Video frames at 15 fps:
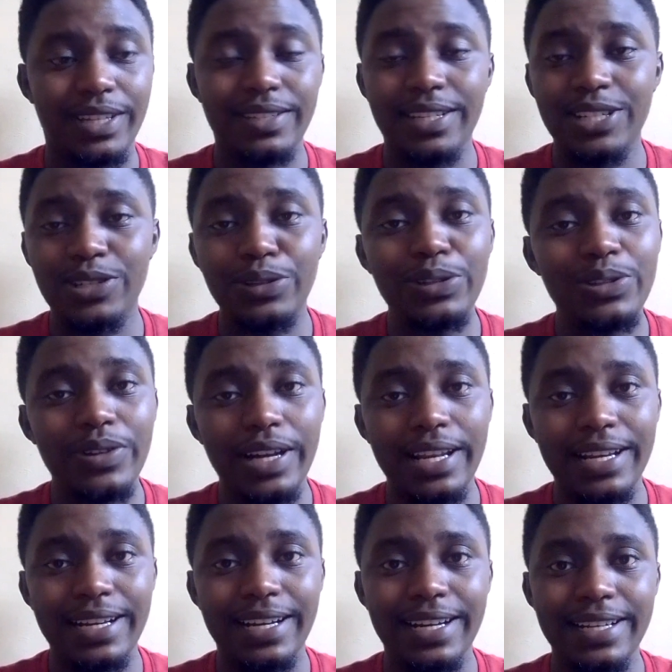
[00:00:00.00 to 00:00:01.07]
As I told you
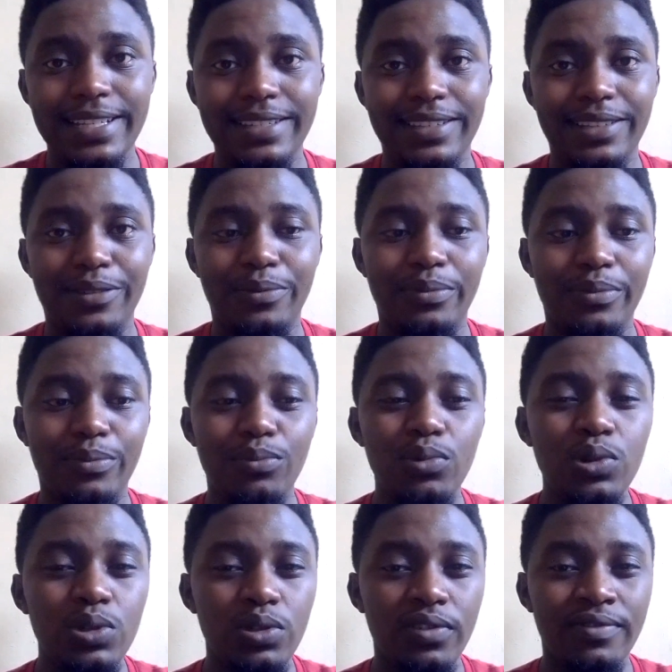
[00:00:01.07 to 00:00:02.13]
earlier, guys,
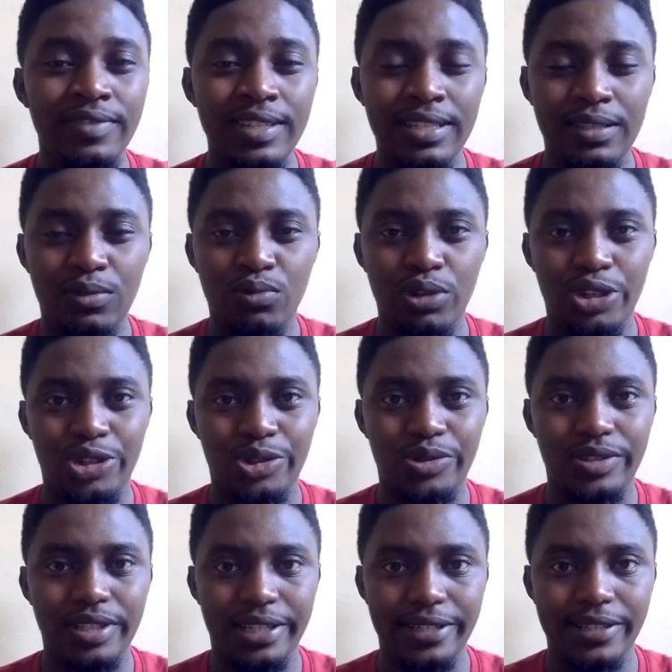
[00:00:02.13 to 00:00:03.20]
most of these
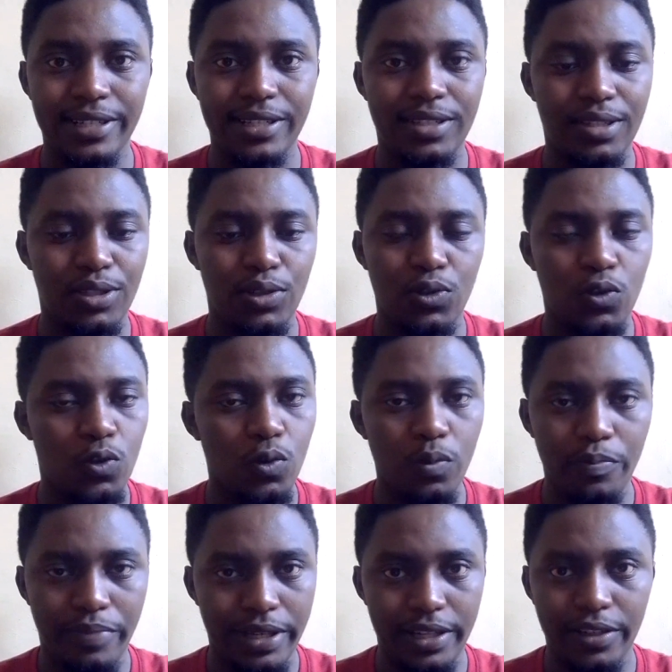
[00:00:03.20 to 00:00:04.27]
questions are just too
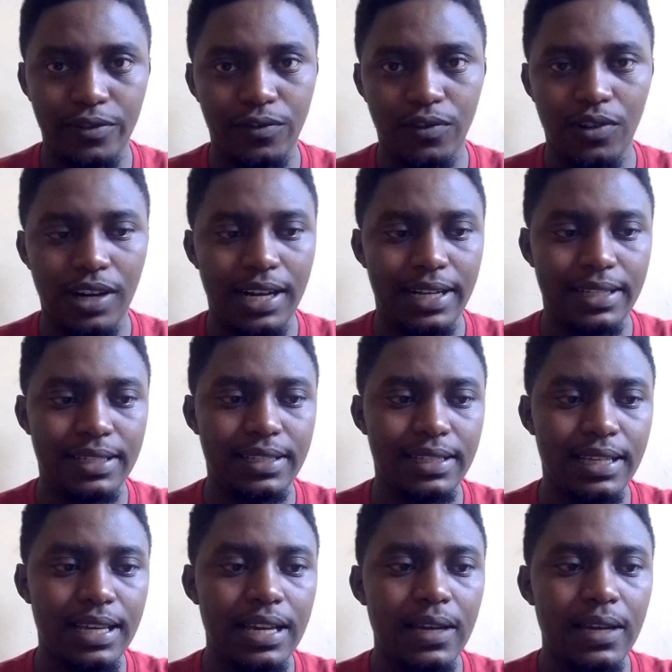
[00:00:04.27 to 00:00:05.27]
big for us.